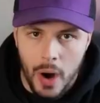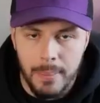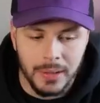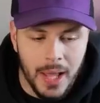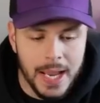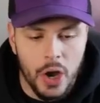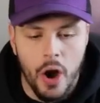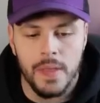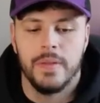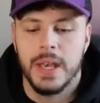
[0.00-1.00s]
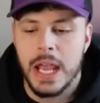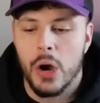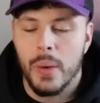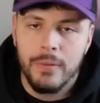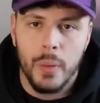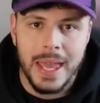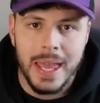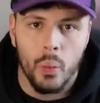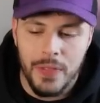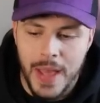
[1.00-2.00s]
like on the video. If we hit
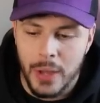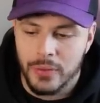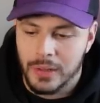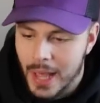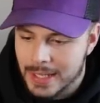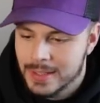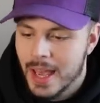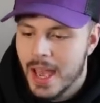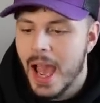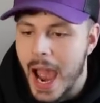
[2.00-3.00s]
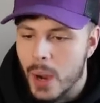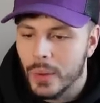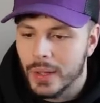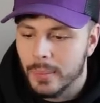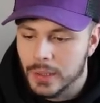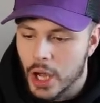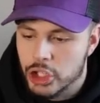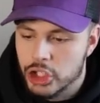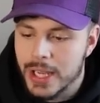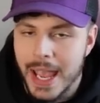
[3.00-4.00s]
1,000 likes, I will be
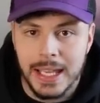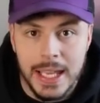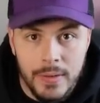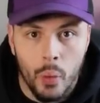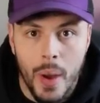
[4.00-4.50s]
launching a giveaway